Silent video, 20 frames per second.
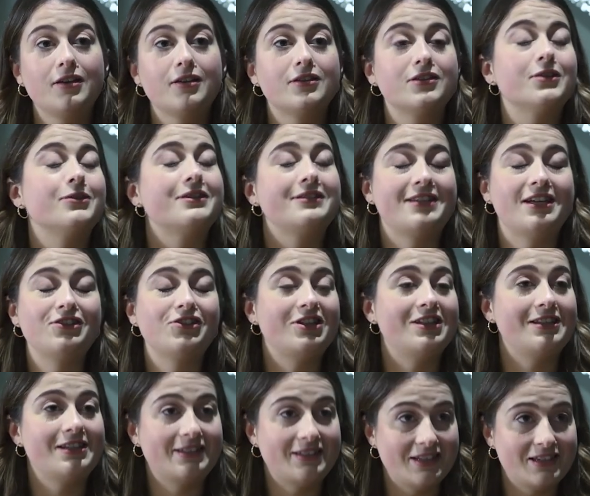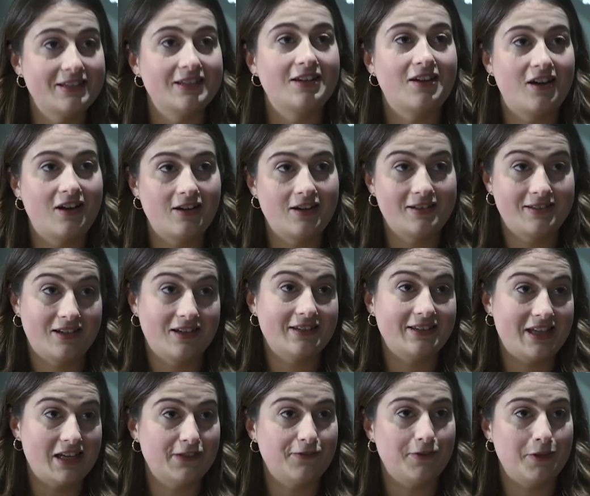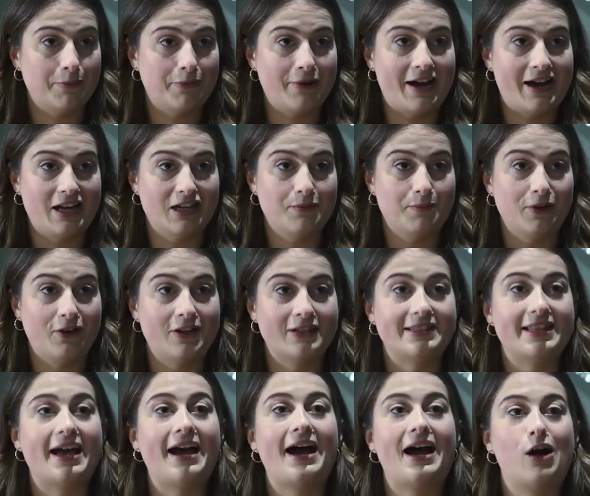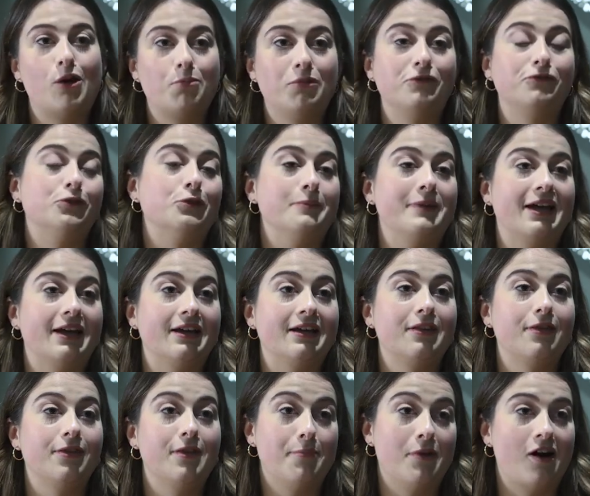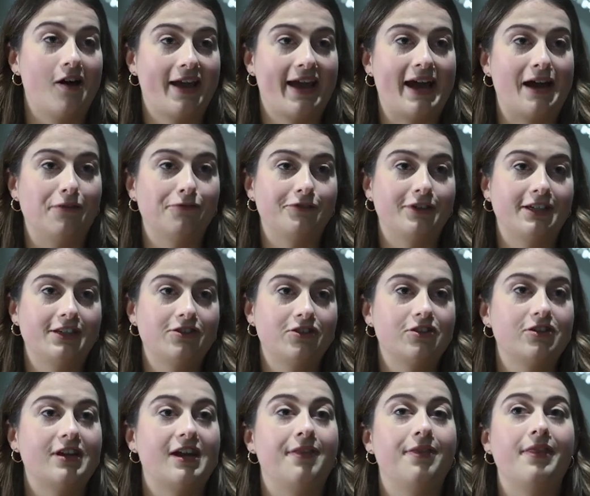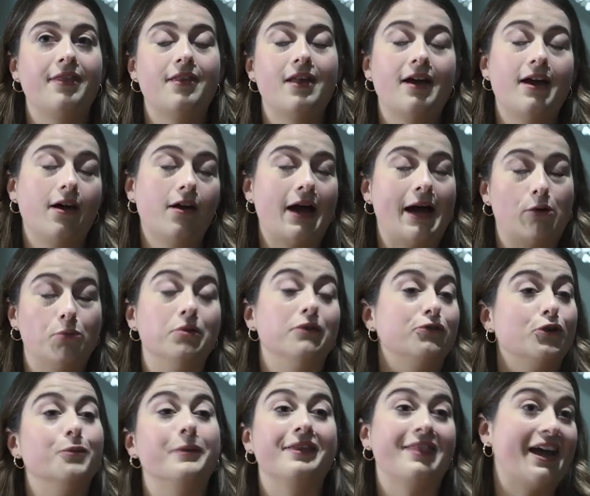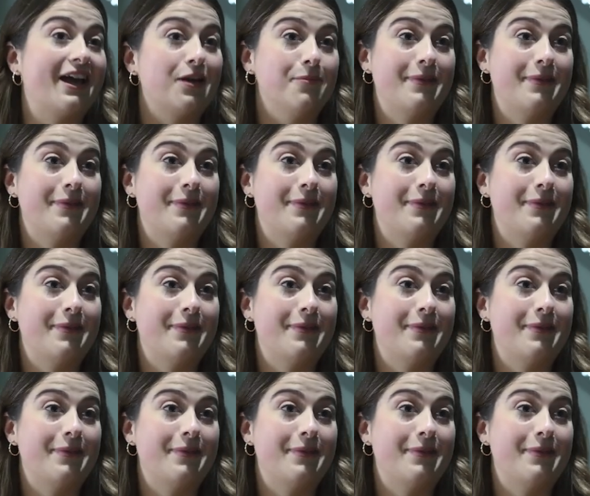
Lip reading: So essentially, this isn't a success for the brand because they're outperforming the market average and outperforming their